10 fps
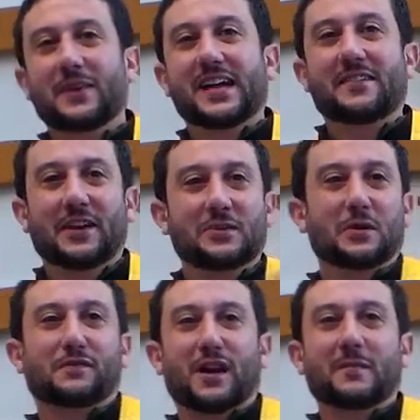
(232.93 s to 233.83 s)
We covenant
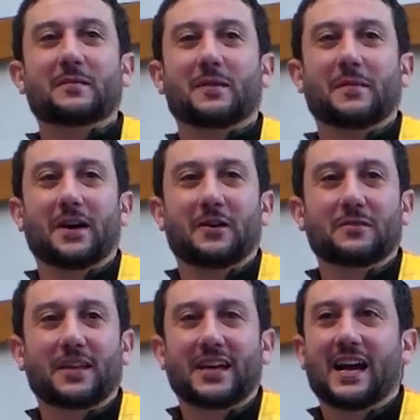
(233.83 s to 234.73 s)
to affirm and
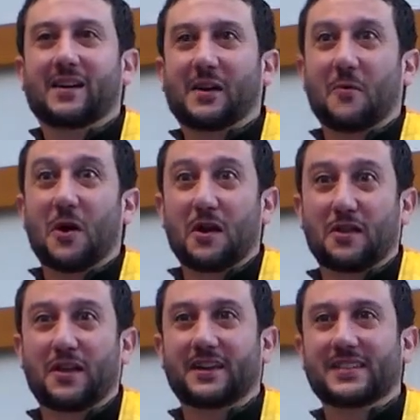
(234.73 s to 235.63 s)
promote the inherent
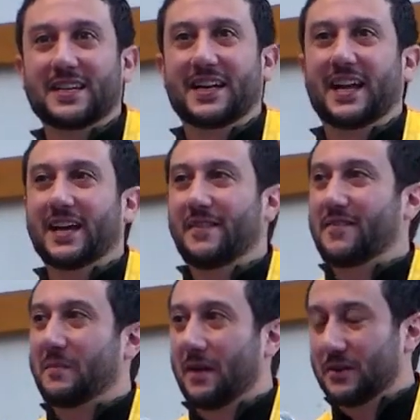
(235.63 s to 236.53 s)
worth and dignity of
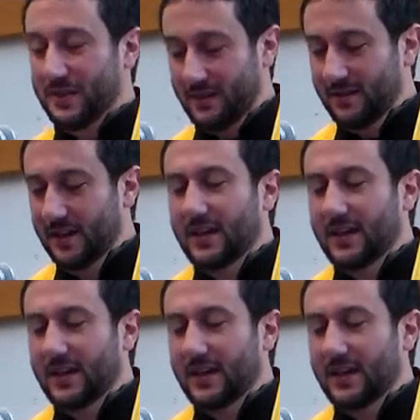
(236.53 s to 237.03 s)
every person.